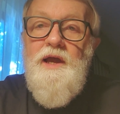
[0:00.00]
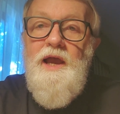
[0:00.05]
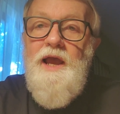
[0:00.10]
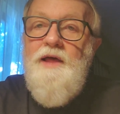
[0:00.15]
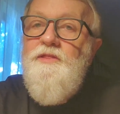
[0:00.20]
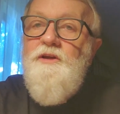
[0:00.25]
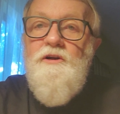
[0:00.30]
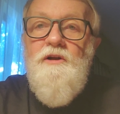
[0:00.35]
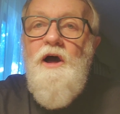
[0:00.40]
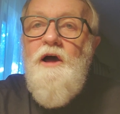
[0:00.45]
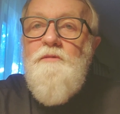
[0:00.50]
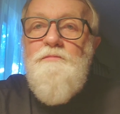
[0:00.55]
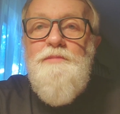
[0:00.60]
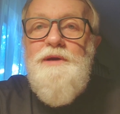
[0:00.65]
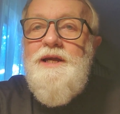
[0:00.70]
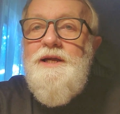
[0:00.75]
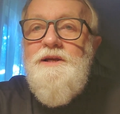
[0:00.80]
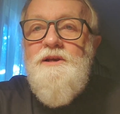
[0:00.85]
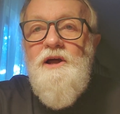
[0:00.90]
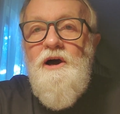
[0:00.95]
And they're not
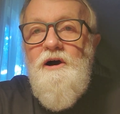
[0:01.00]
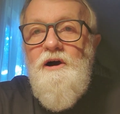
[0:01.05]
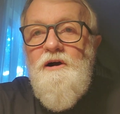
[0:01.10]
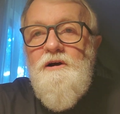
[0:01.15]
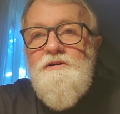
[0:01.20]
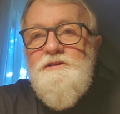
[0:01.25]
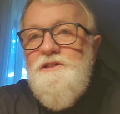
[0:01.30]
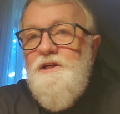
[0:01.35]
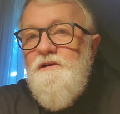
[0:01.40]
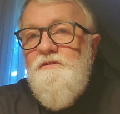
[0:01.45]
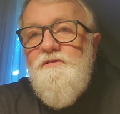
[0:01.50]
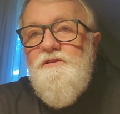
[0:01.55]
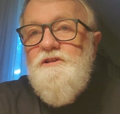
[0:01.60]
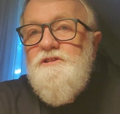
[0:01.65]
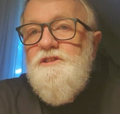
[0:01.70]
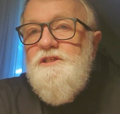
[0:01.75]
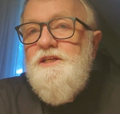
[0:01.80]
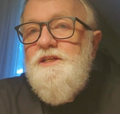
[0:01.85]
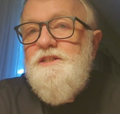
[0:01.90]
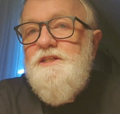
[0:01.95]
big dogs. They're the
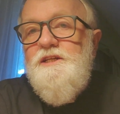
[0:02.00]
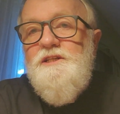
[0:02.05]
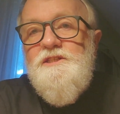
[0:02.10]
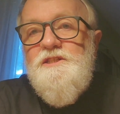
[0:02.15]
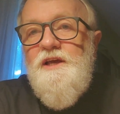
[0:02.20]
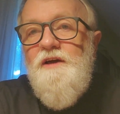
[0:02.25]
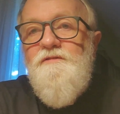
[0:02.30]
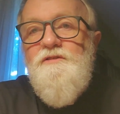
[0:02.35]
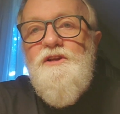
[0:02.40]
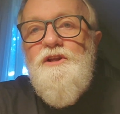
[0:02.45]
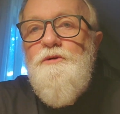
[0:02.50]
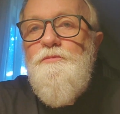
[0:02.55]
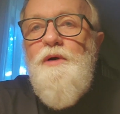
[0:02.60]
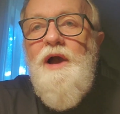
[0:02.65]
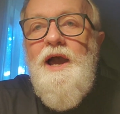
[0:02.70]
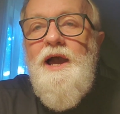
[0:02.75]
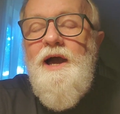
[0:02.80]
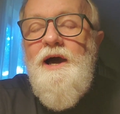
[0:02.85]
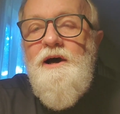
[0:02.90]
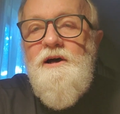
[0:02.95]
60, 70
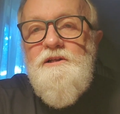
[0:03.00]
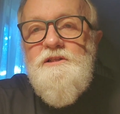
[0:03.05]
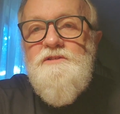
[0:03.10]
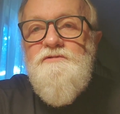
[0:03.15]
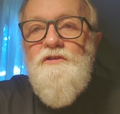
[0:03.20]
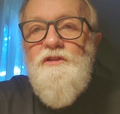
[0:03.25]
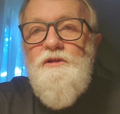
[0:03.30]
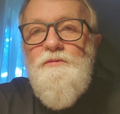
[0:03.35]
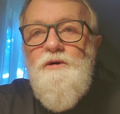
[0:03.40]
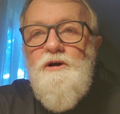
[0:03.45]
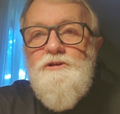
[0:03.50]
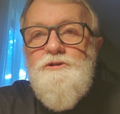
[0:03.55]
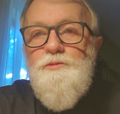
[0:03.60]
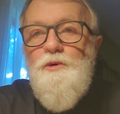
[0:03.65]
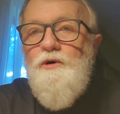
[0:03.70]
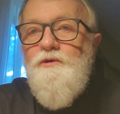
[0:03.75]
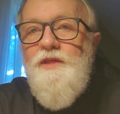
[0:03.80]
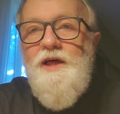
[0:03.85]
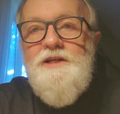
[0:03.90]
pounds for the most part.